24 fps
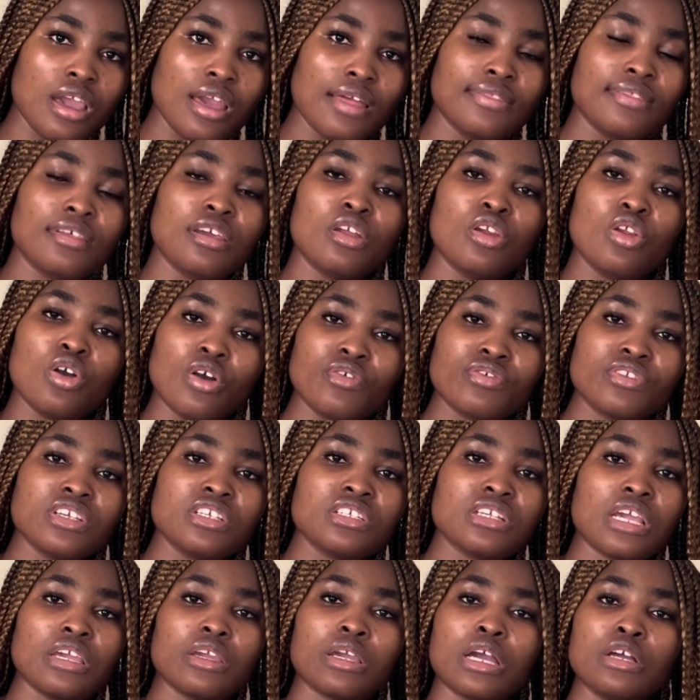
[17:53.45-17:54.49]
There are a lot of things
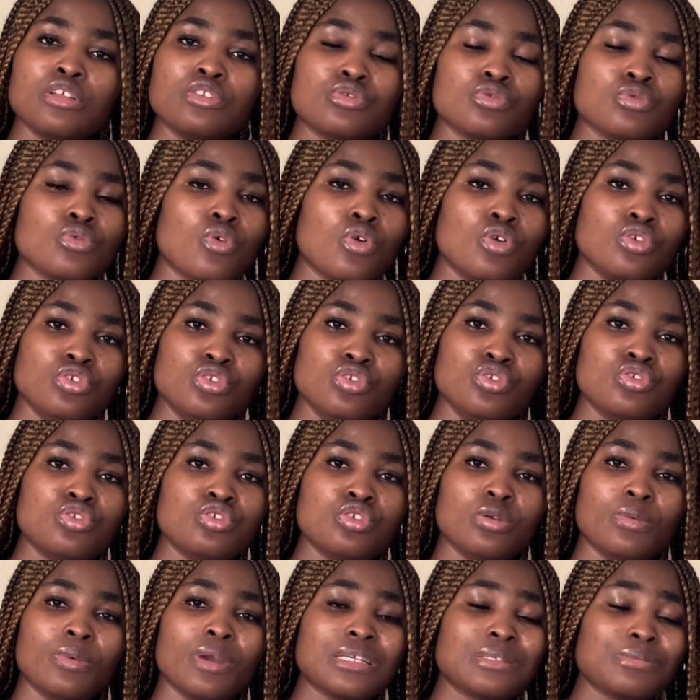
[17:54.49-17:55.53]
that you can do on
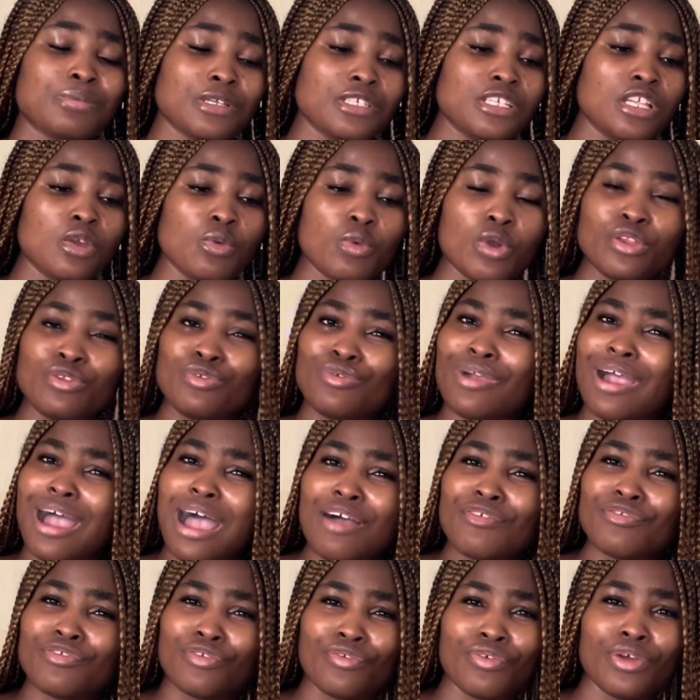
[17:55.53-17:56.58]
YouTube, especially when you
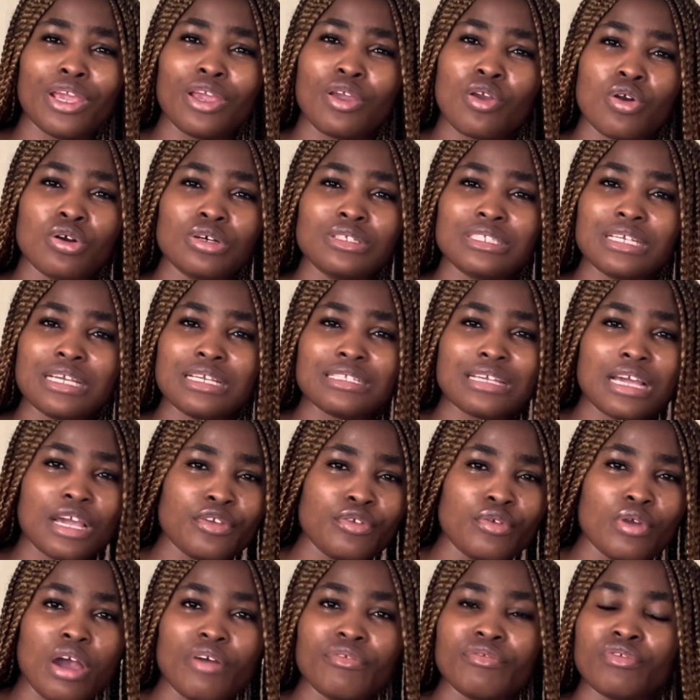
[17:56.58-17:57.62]
have great content and
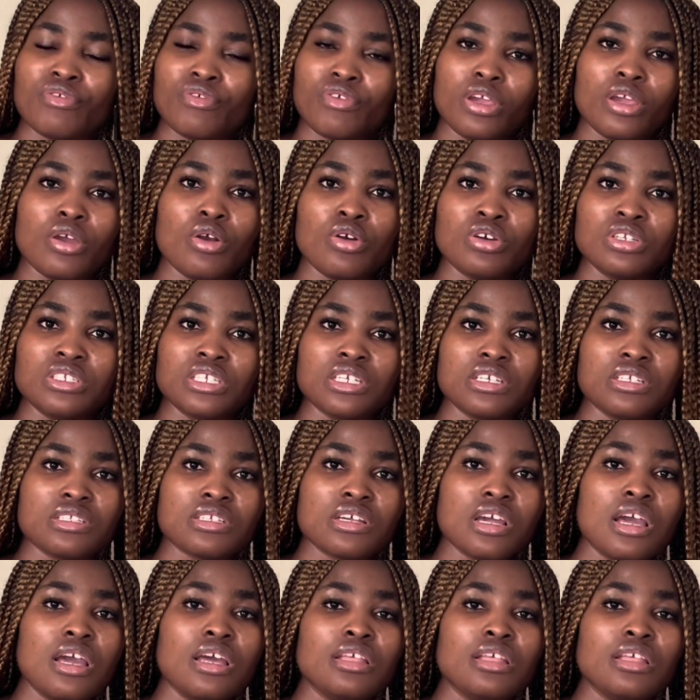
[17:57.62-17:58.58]
you have a great audience.